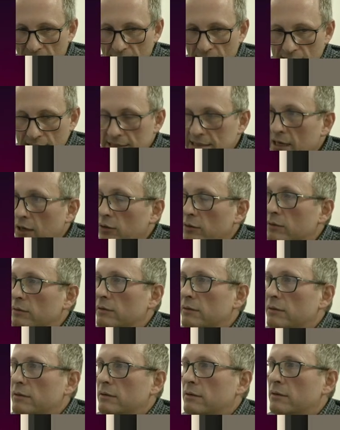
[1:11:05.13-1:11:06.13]
So
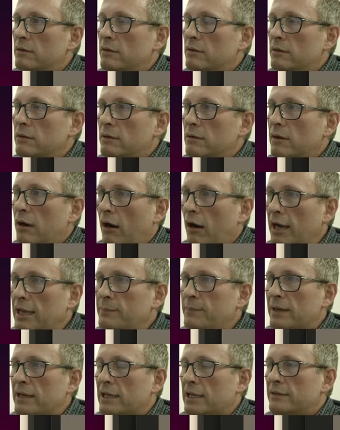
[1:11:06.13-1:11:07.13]
I
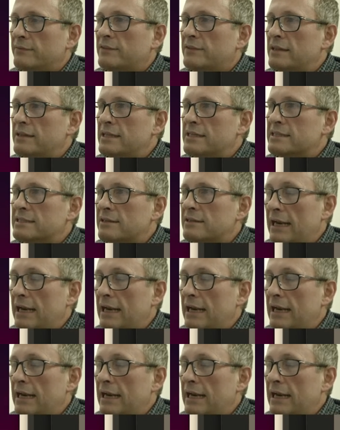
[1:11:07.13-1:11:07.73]
believe that this,